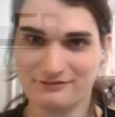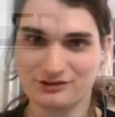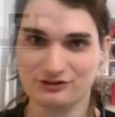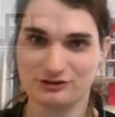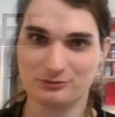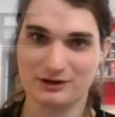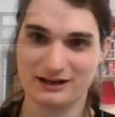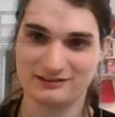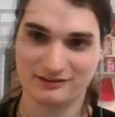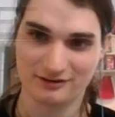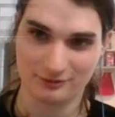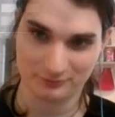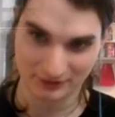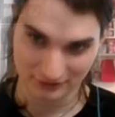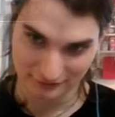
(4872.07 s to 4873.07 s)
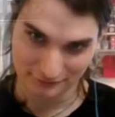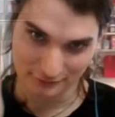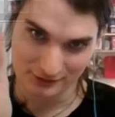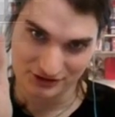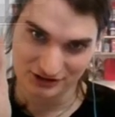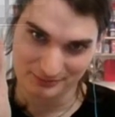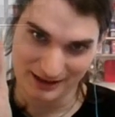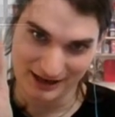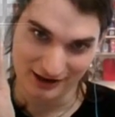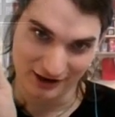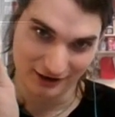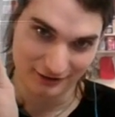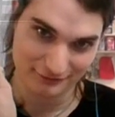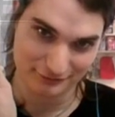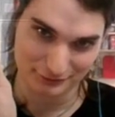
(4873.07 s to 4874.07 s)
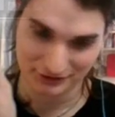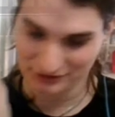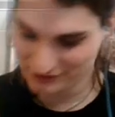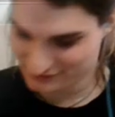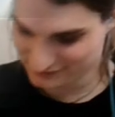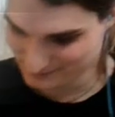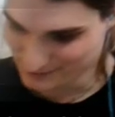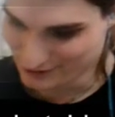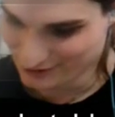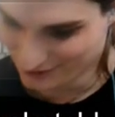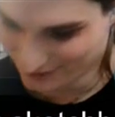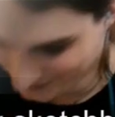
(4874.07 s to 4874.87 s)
to do what I did on Wheel of Fortune, make of really small.